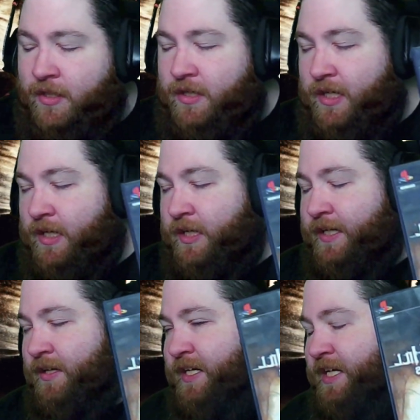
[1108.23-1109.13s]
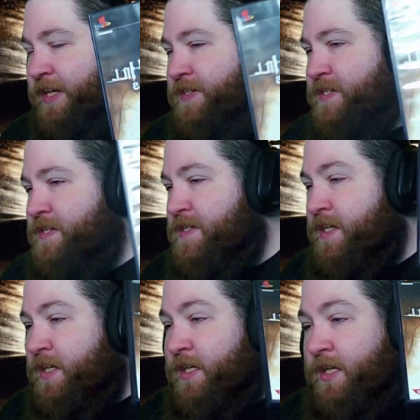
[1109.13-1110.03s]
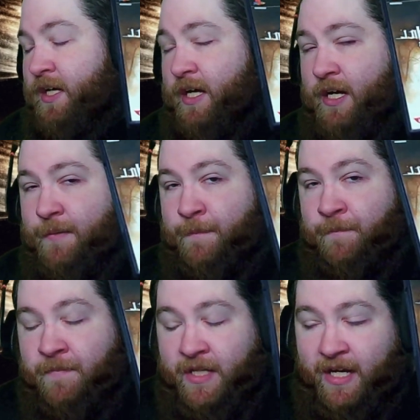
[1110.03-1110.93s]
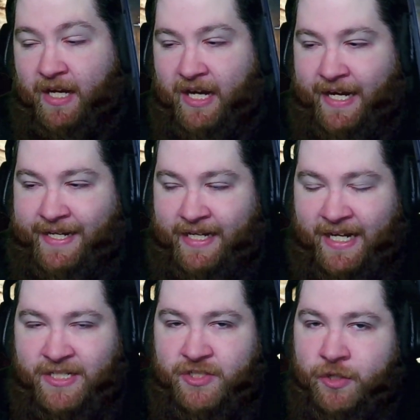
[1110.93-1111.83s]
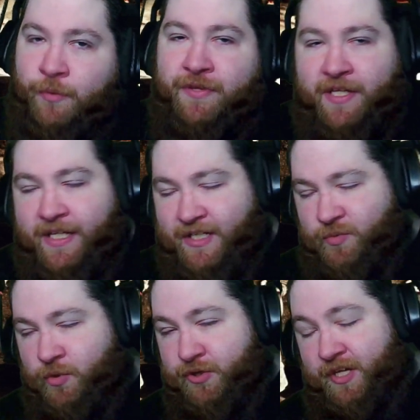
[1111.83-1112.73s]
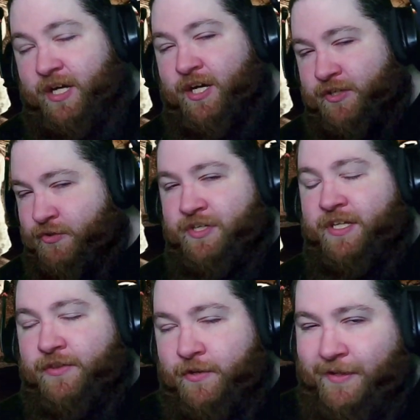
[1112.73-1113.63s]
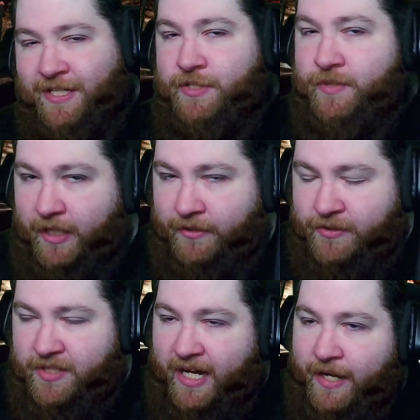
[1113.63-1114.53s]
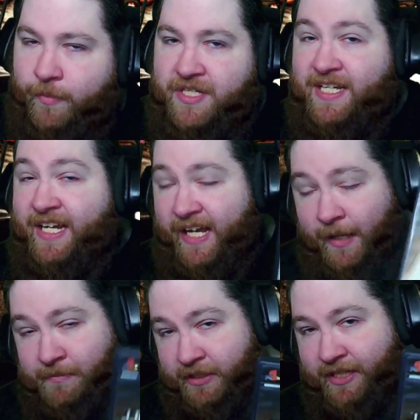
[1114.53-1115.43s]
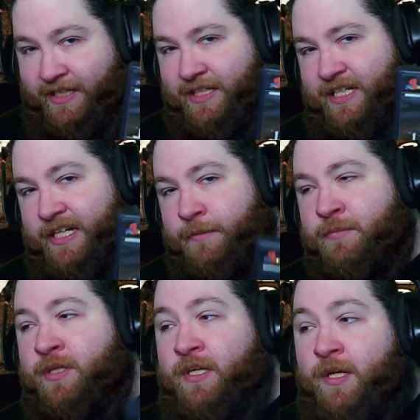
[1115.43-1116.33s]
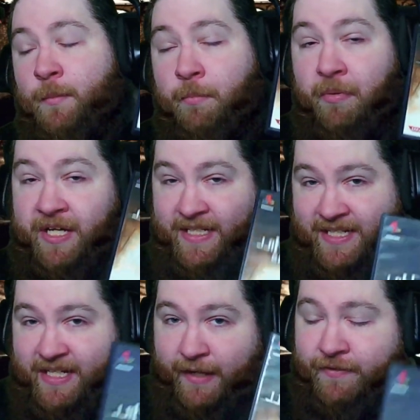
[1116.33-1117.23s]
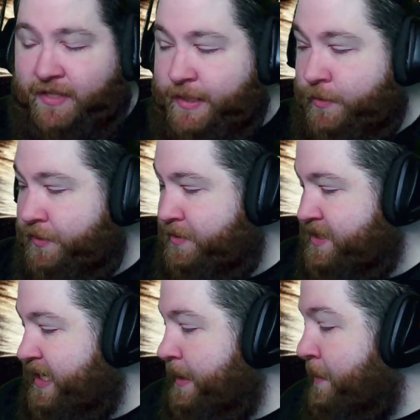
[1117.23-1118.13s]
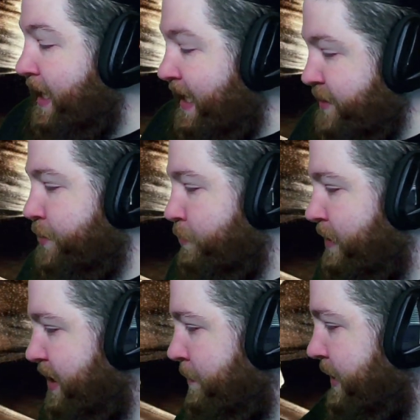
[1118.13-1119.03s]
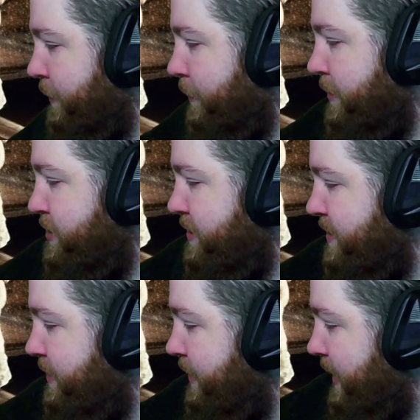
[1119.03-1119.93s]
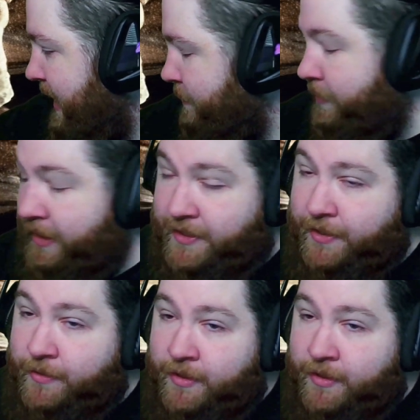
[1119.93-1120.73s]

in a lot of cases. I don't think it's worth $132. I would say emulate the game, but it's definitely worth your time. I do recommend Origins. I really do.